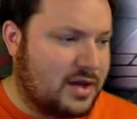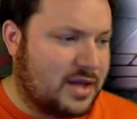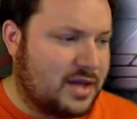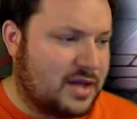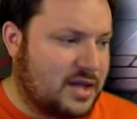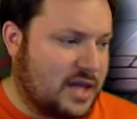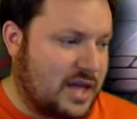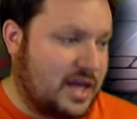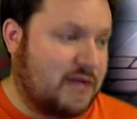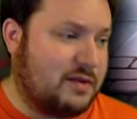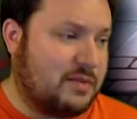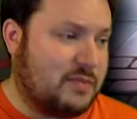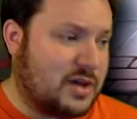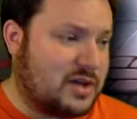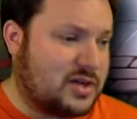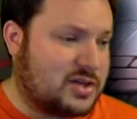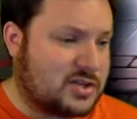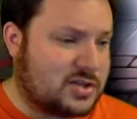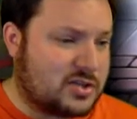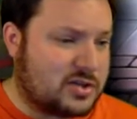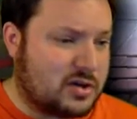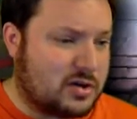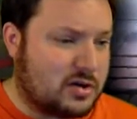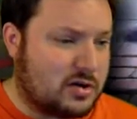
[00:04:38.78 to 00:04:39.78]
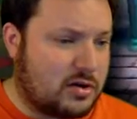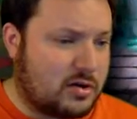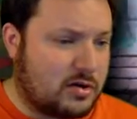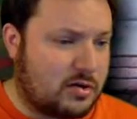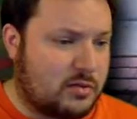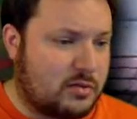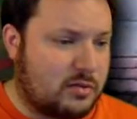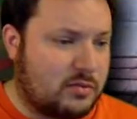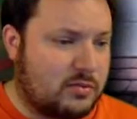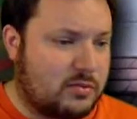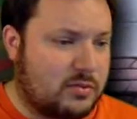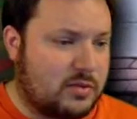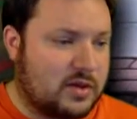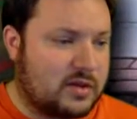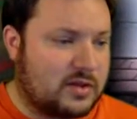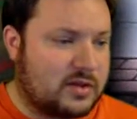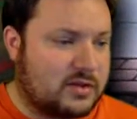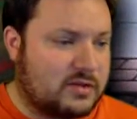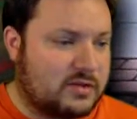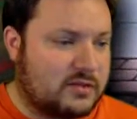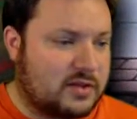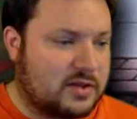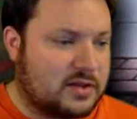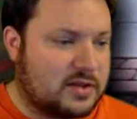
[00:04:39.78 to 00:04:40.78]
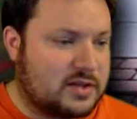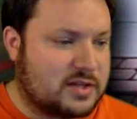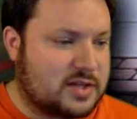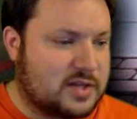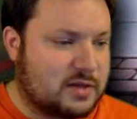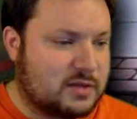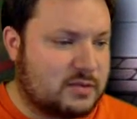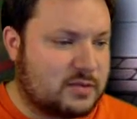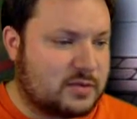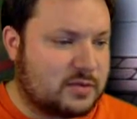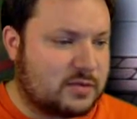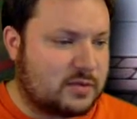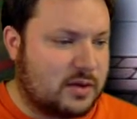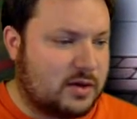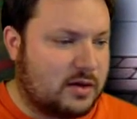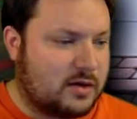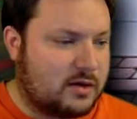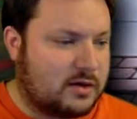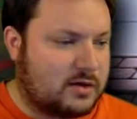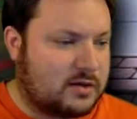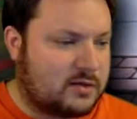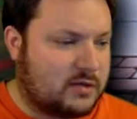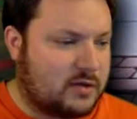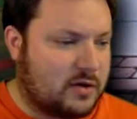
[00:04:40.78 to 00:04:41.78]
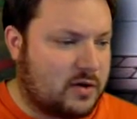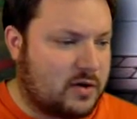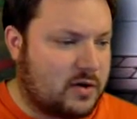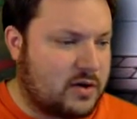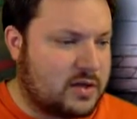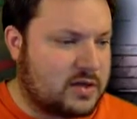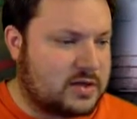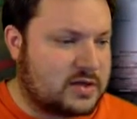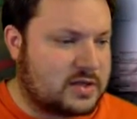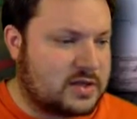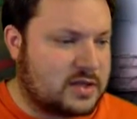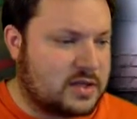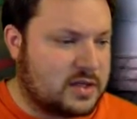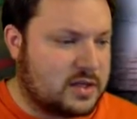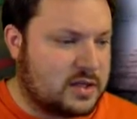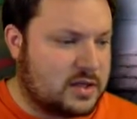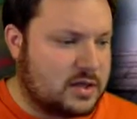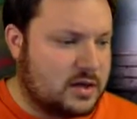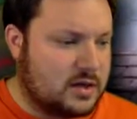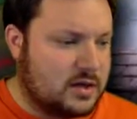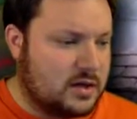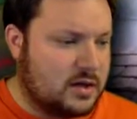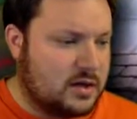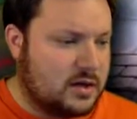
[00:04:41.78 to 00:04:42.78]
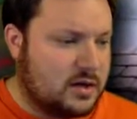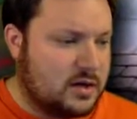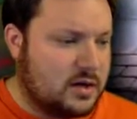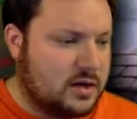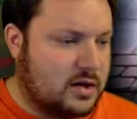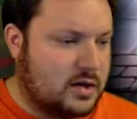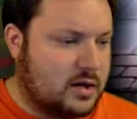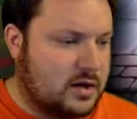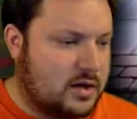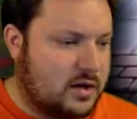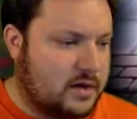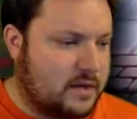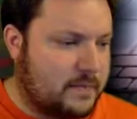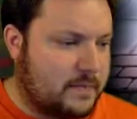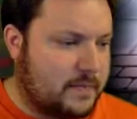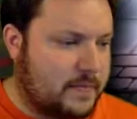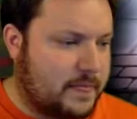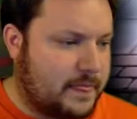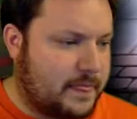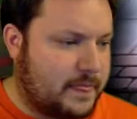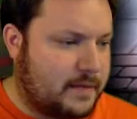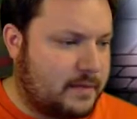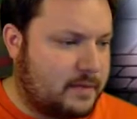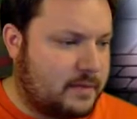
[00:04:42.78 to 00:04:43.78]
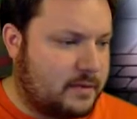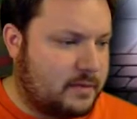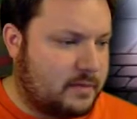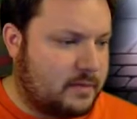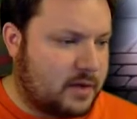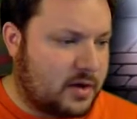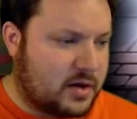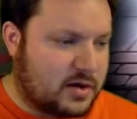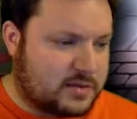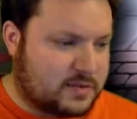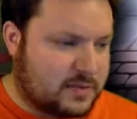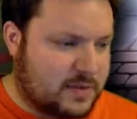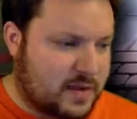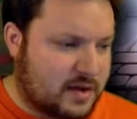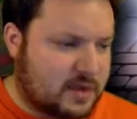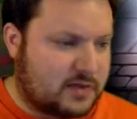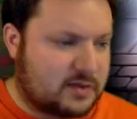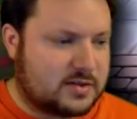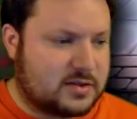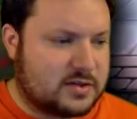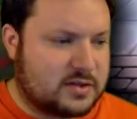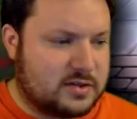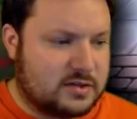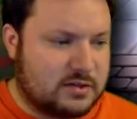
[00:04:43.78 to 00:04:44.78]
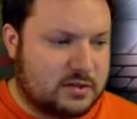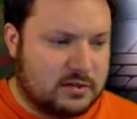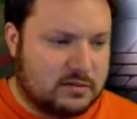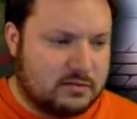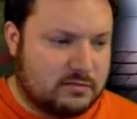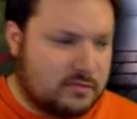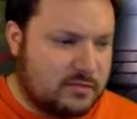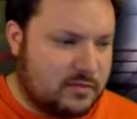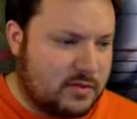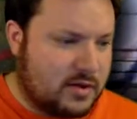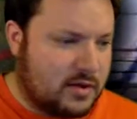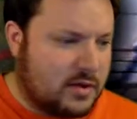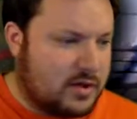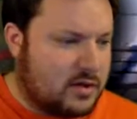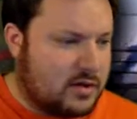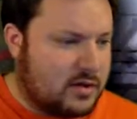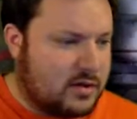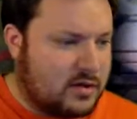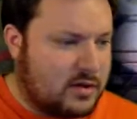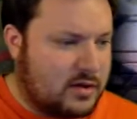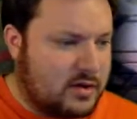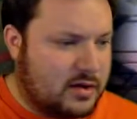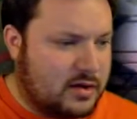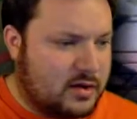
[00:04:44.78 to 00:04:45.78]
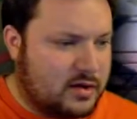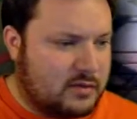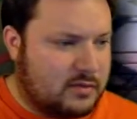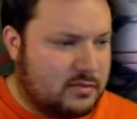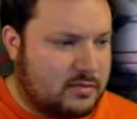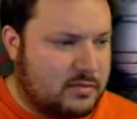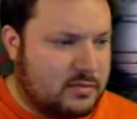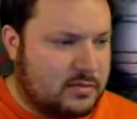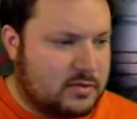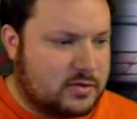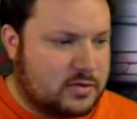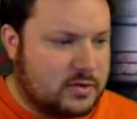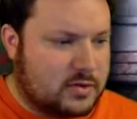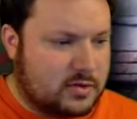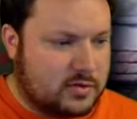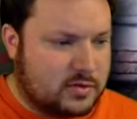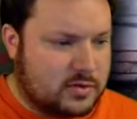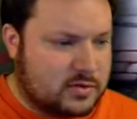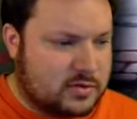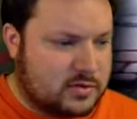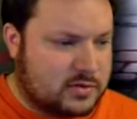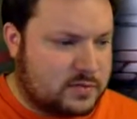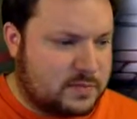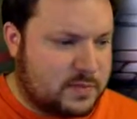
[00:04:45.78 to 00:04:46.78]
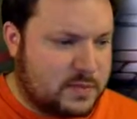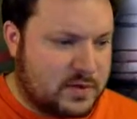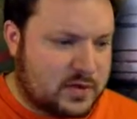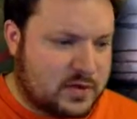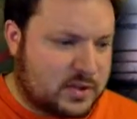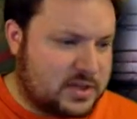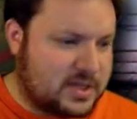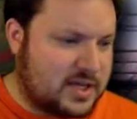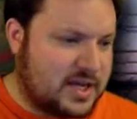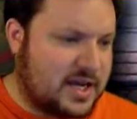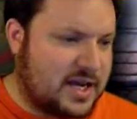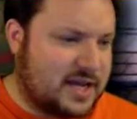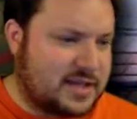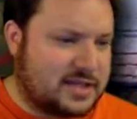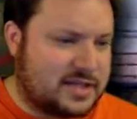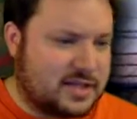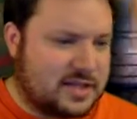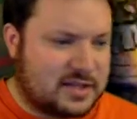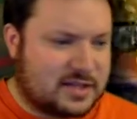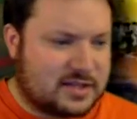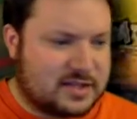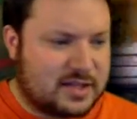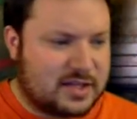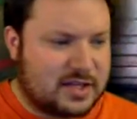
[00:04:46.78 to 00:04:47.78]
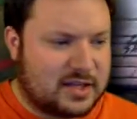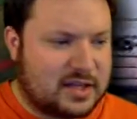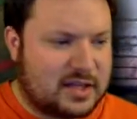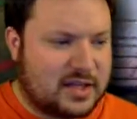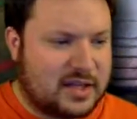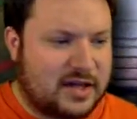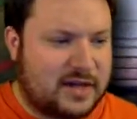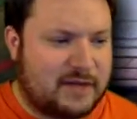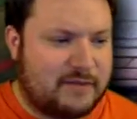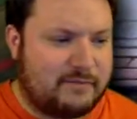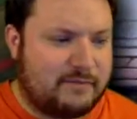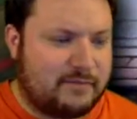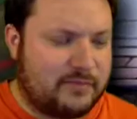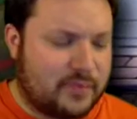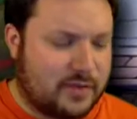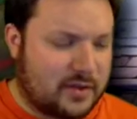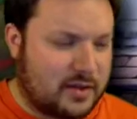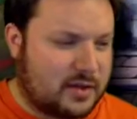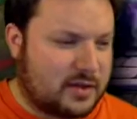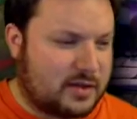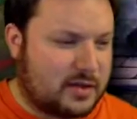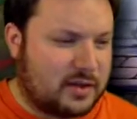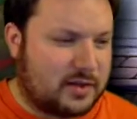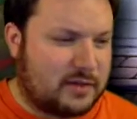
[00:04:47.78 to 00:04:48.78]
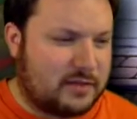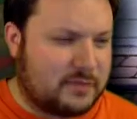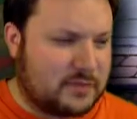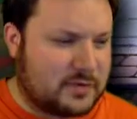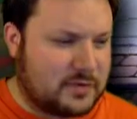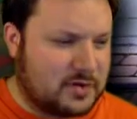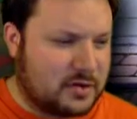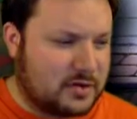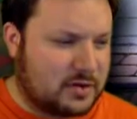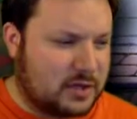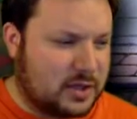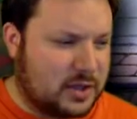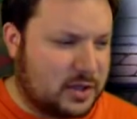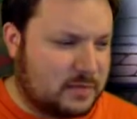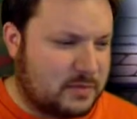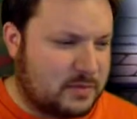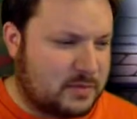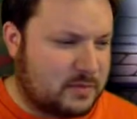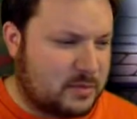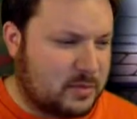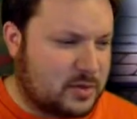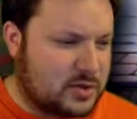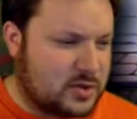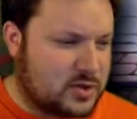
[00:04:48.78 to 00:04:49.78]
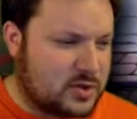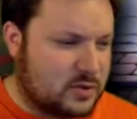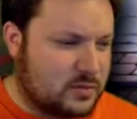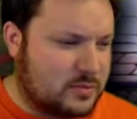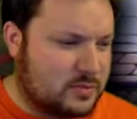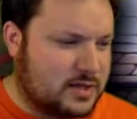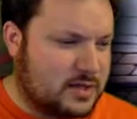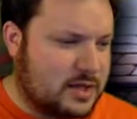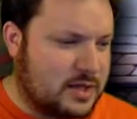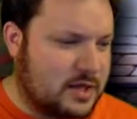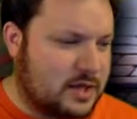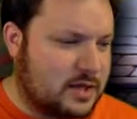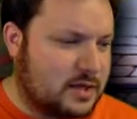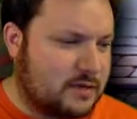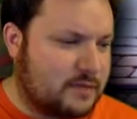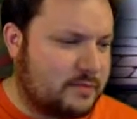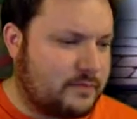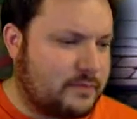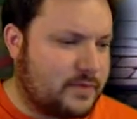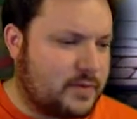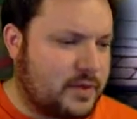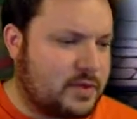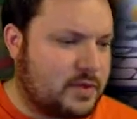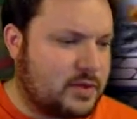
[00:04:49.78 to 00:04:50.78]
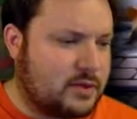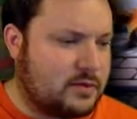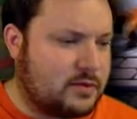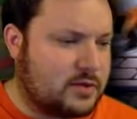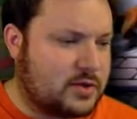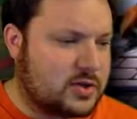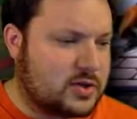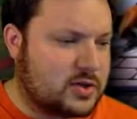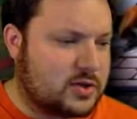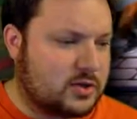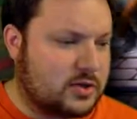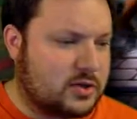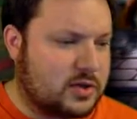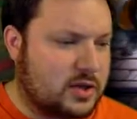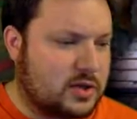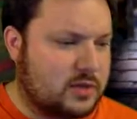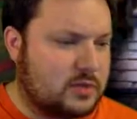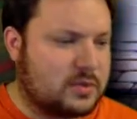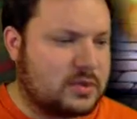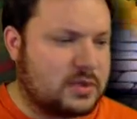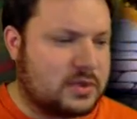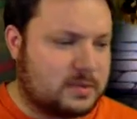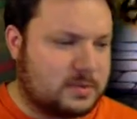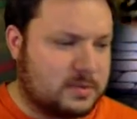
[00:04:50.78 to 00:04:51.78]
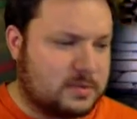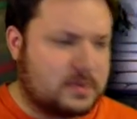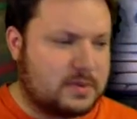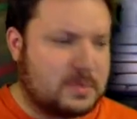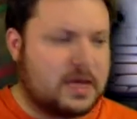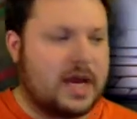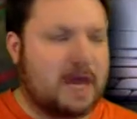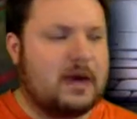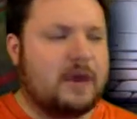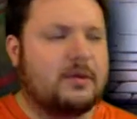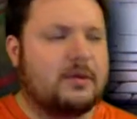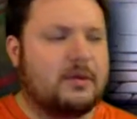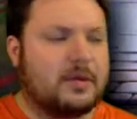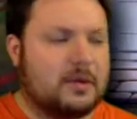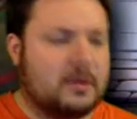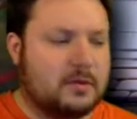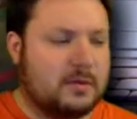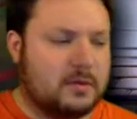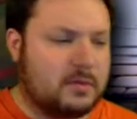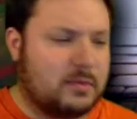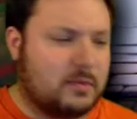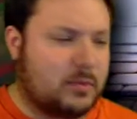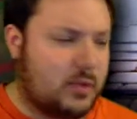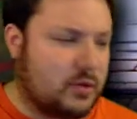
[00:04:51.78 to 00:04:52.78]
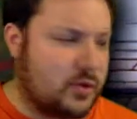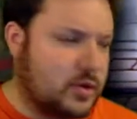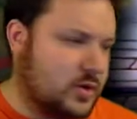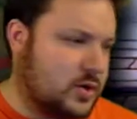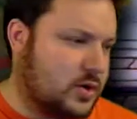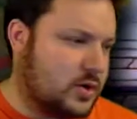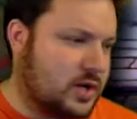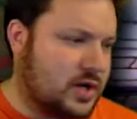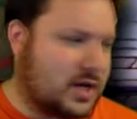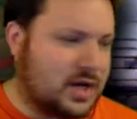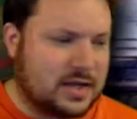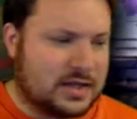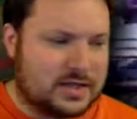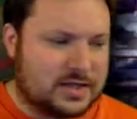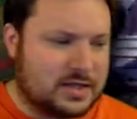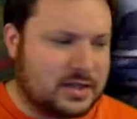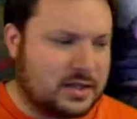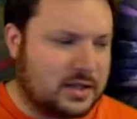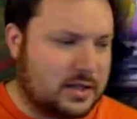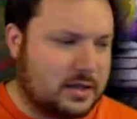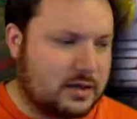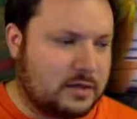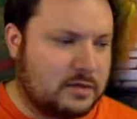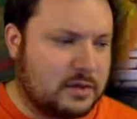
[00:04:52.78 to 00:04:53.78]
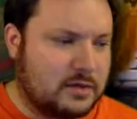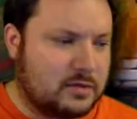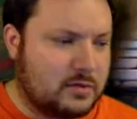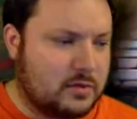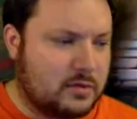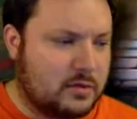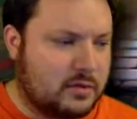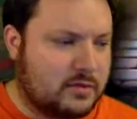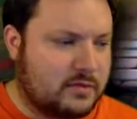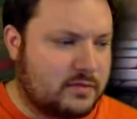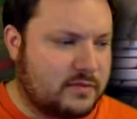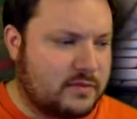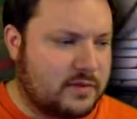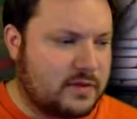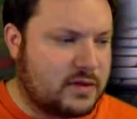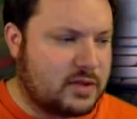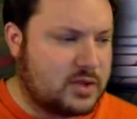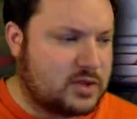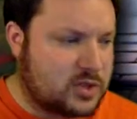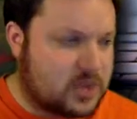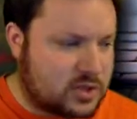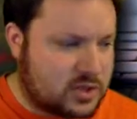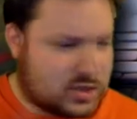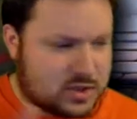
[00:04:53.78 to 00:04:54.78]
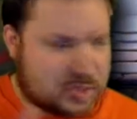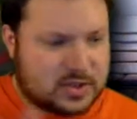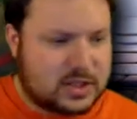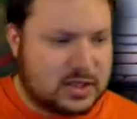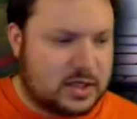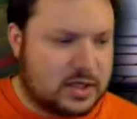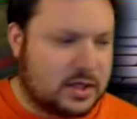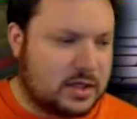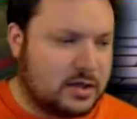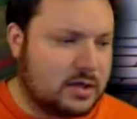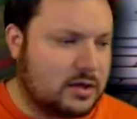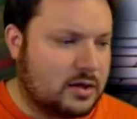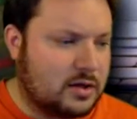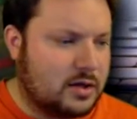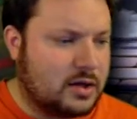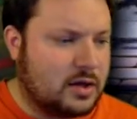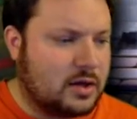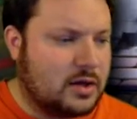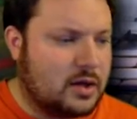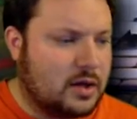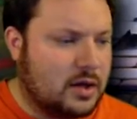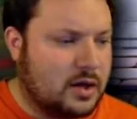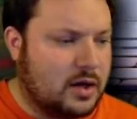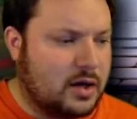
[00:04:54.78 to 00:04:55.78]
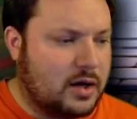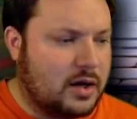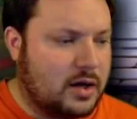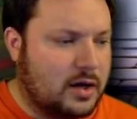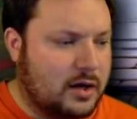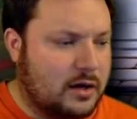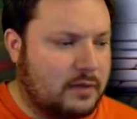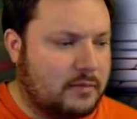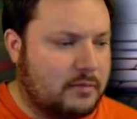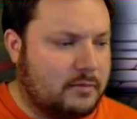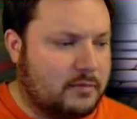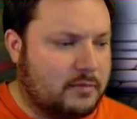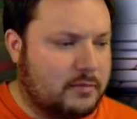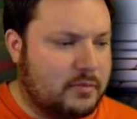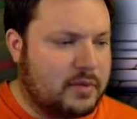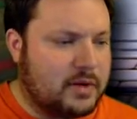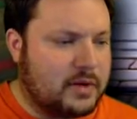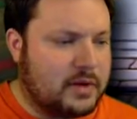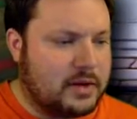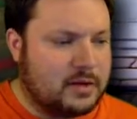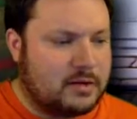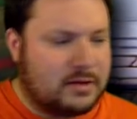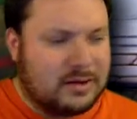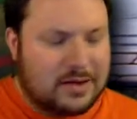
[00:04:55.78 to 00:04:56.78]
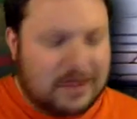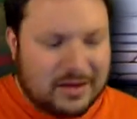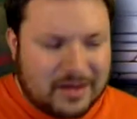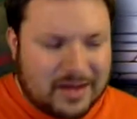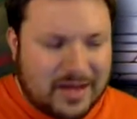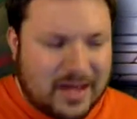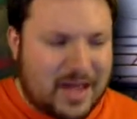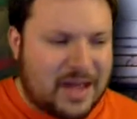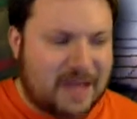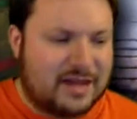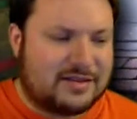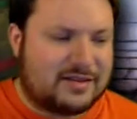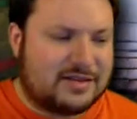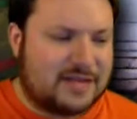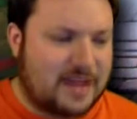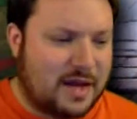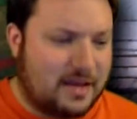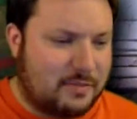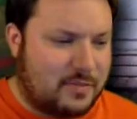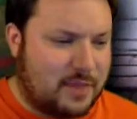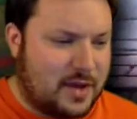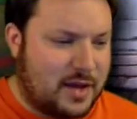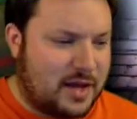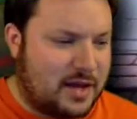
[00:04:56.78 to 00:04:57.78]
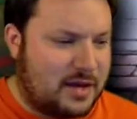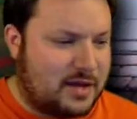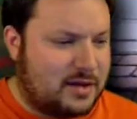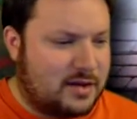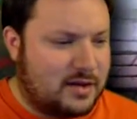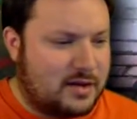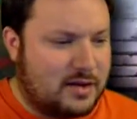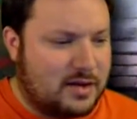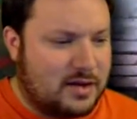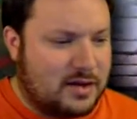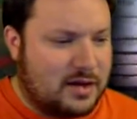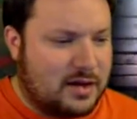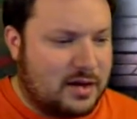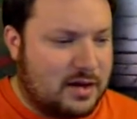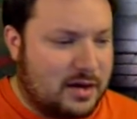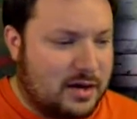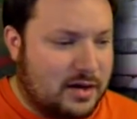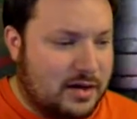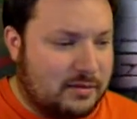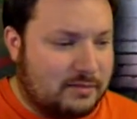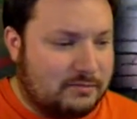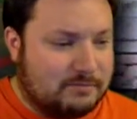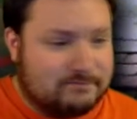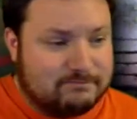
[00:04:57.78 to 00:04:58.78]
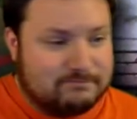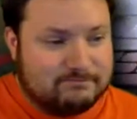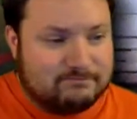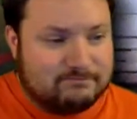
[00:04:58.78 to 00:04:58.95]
and the animations are, are relatively the same as well as far as the um, the boss battles and uh, the turtles' special attacks and things like that. The the levels are a little bit more zoomed in than the original. The other one seem to be out a little bit more, and you can kind of see a little bit more of each scene. Um, but it's not bad. Um,